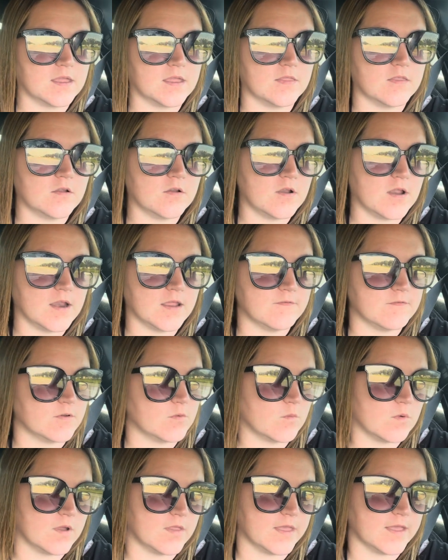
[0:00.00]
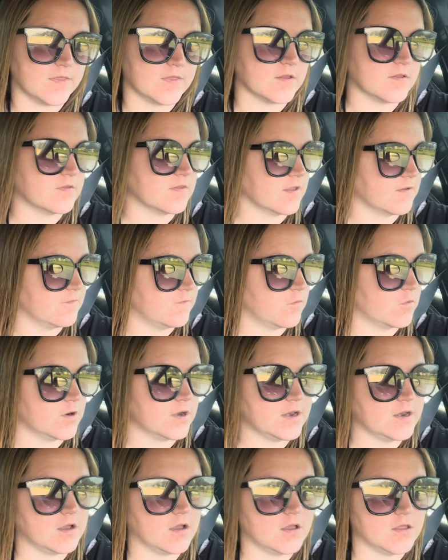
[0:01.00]
And they're not even worth, like, that's like
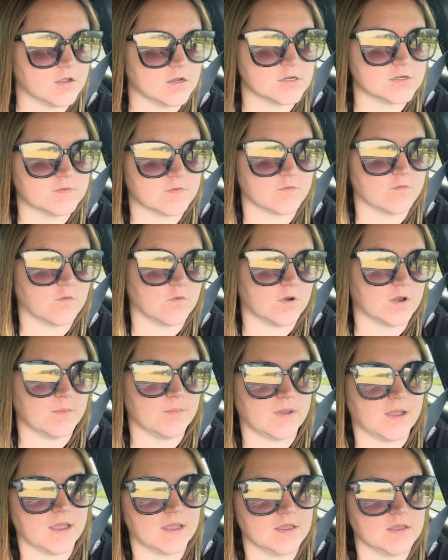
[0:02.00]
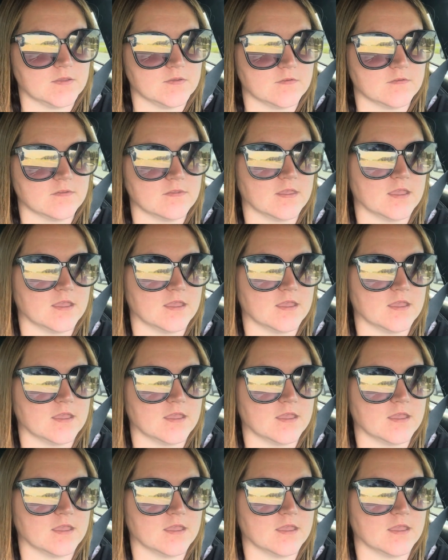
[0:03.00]
$40 for 40 miles.